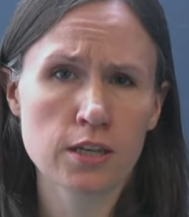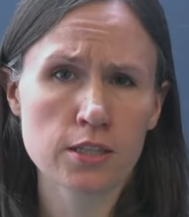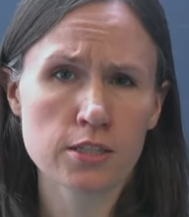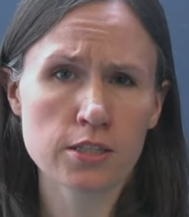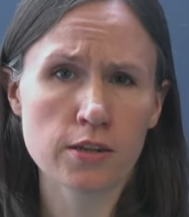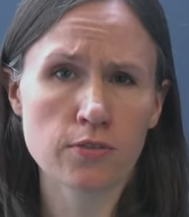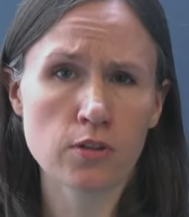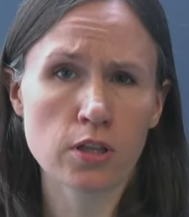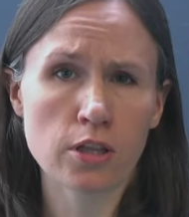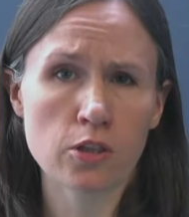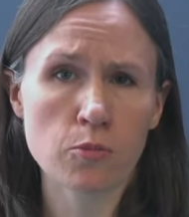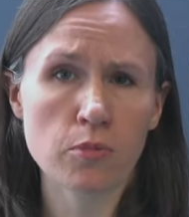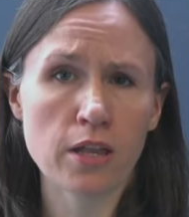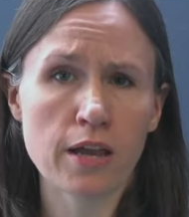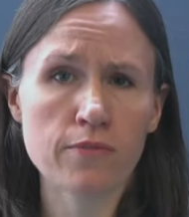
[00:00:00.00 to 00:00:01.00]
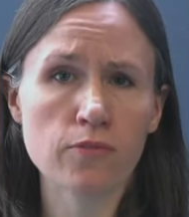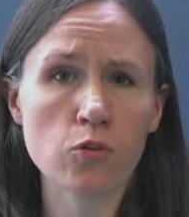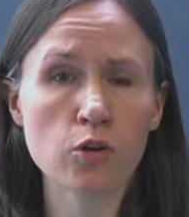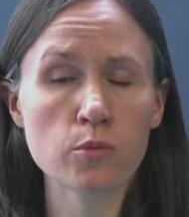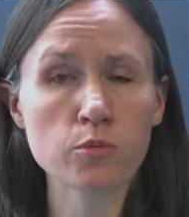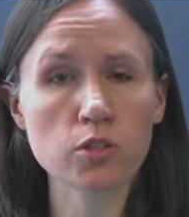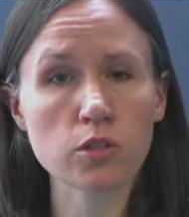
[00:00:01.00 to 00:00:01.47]
Several other
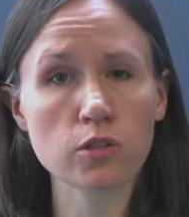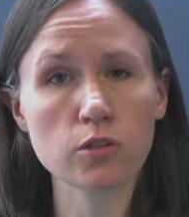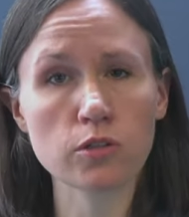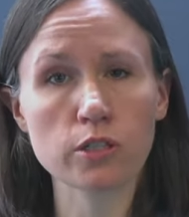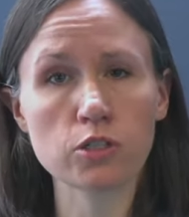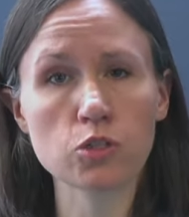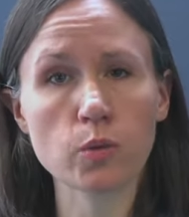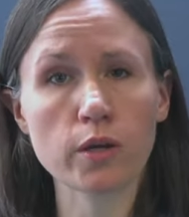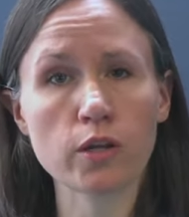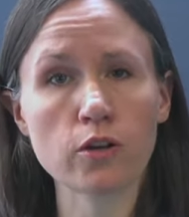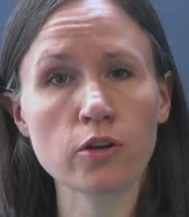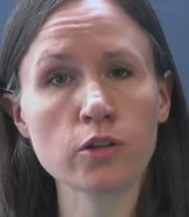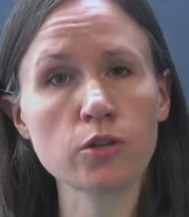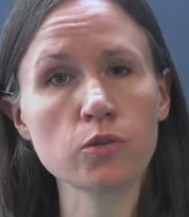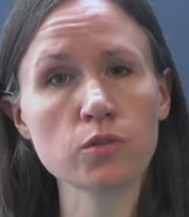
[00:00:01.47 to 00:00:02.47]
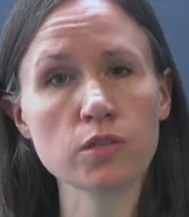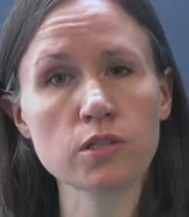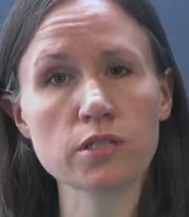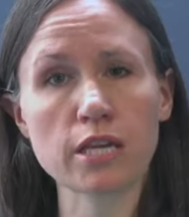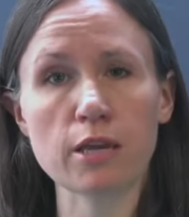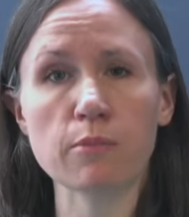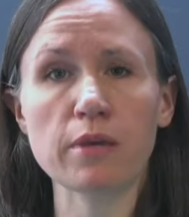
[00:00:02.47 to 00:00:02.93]
platforms, including Twitter, use
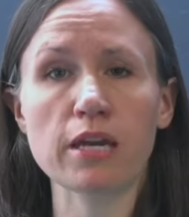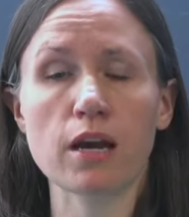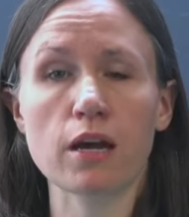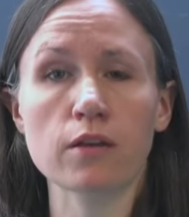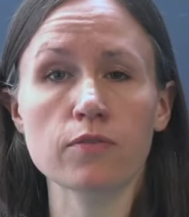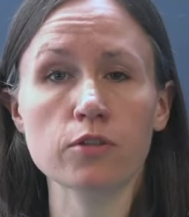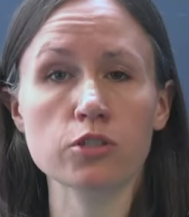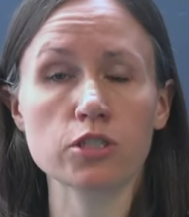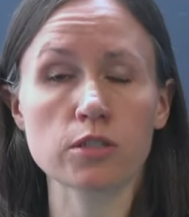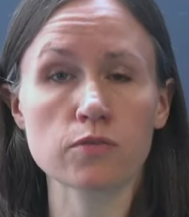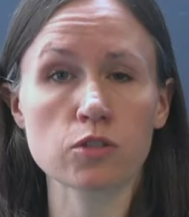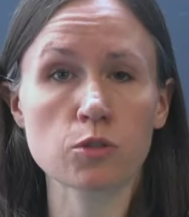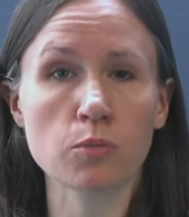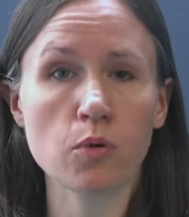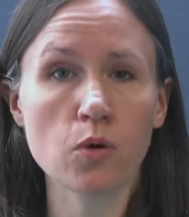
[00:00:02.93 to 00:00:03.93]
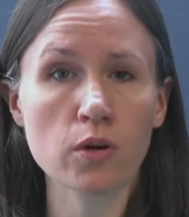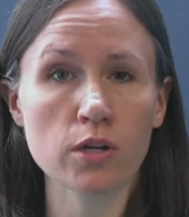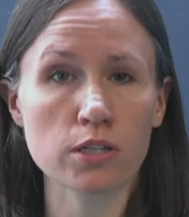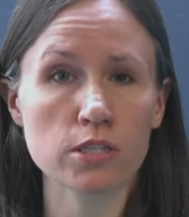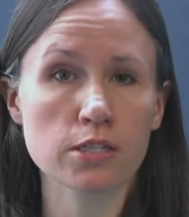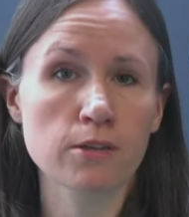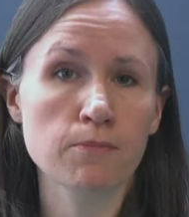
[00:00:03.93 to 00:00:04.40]
its A P I for GIF
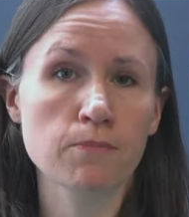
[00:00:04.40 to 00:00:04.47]
support.